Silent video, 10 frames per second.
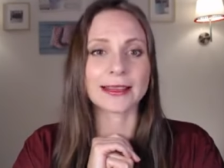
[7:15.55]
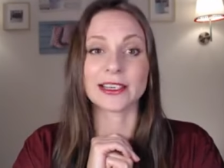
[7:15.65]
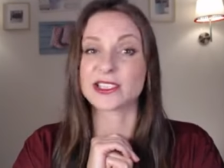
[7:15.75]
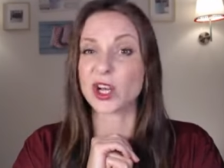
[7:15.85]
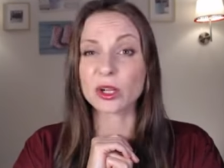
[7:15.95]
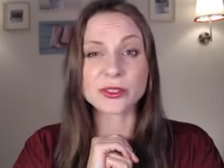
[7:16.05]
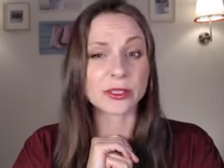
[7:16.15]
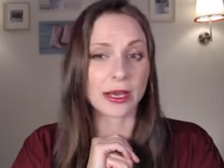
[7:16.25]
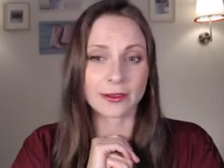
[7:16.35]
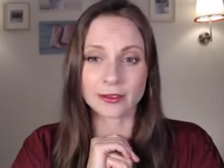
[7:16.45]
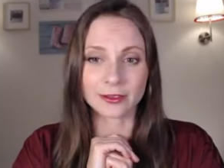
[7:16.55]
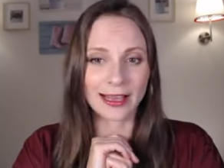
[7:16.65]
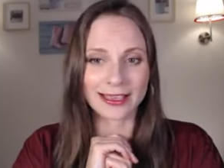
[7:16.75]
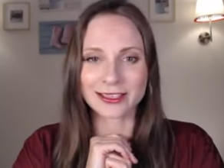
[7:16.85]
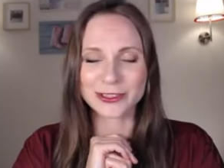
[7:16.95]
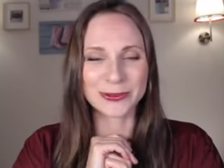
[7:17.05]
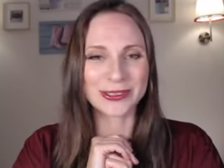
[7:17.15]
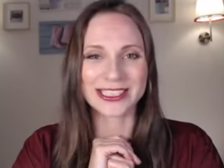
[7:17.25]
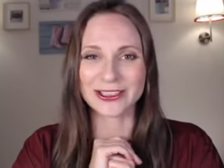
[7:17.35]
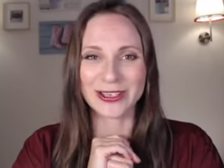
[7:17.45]
There's also other
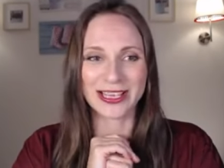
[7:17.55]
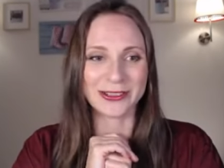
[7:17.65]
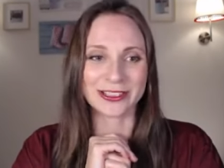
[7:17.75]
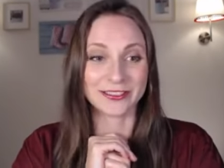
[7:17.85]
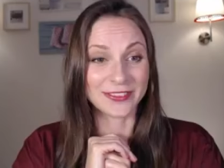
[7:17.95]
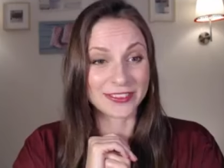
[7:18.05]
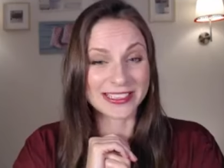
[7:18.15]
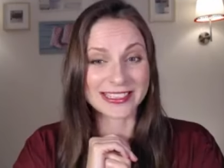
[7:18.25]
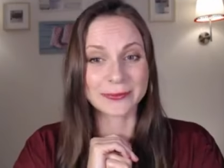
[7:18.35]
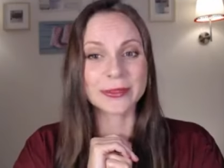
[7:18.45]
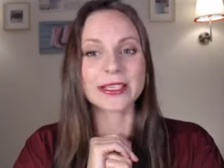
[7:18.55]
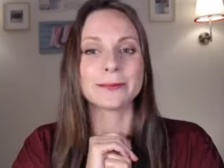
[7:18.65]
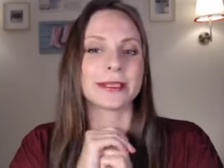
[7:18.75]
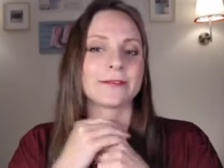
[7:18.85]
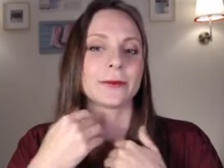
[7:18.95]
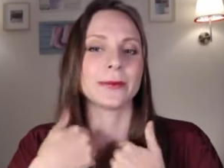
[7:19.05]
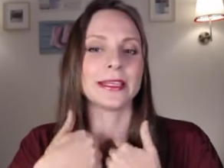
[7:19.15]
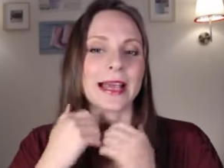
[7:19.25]
tools that you can use that are very similar, but for me,